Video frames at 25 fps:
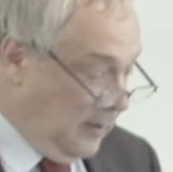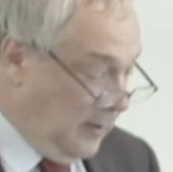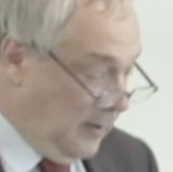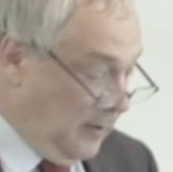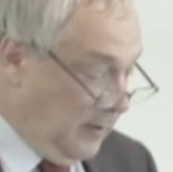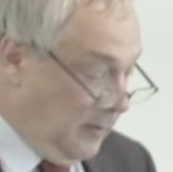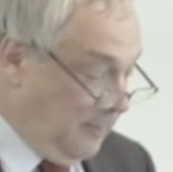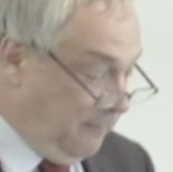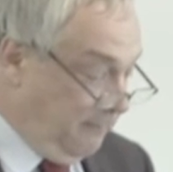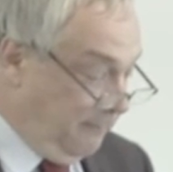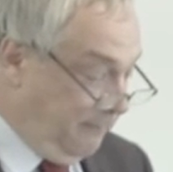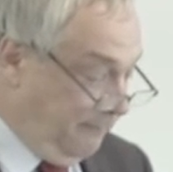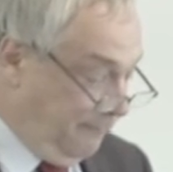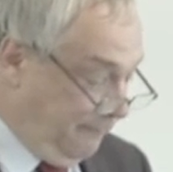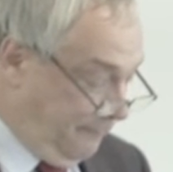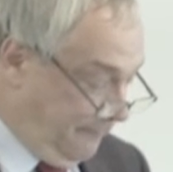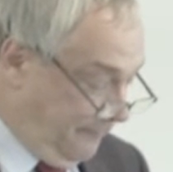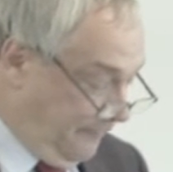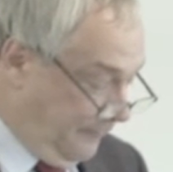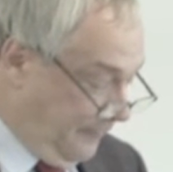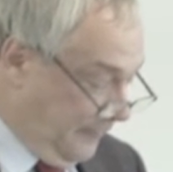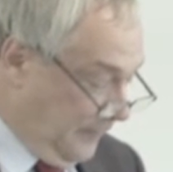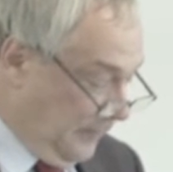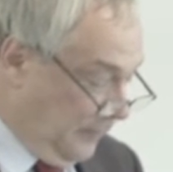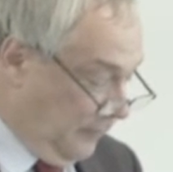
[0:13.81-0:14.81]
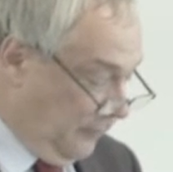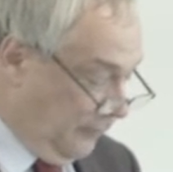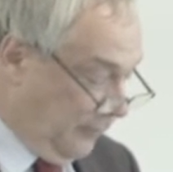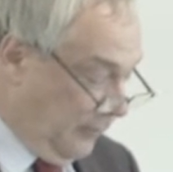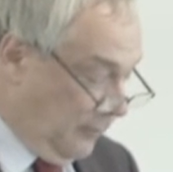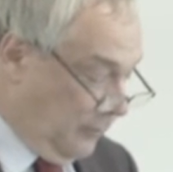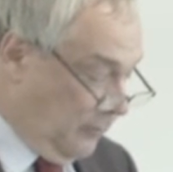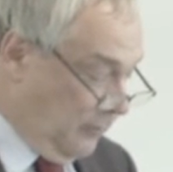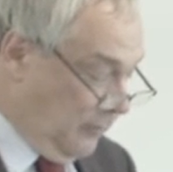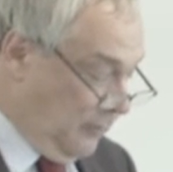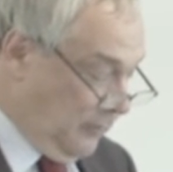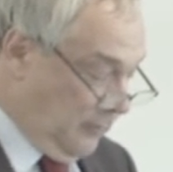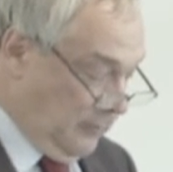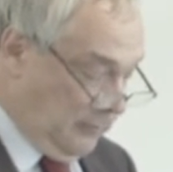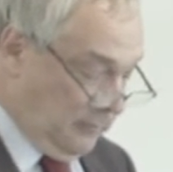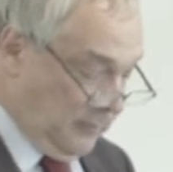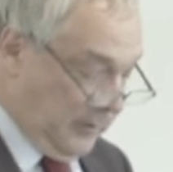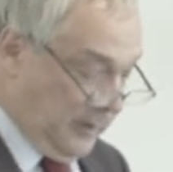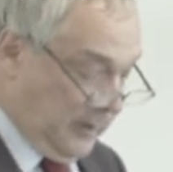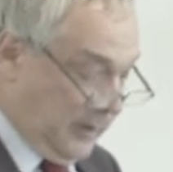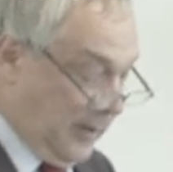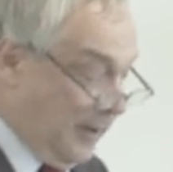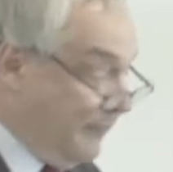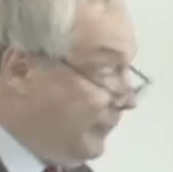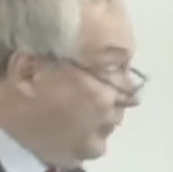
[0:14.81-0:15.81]
Um, so
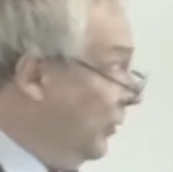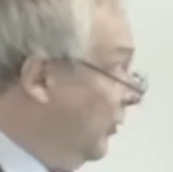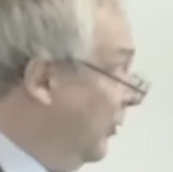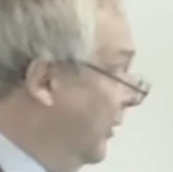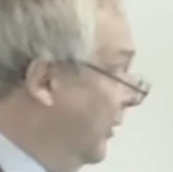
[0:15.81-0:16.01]
we're going to have a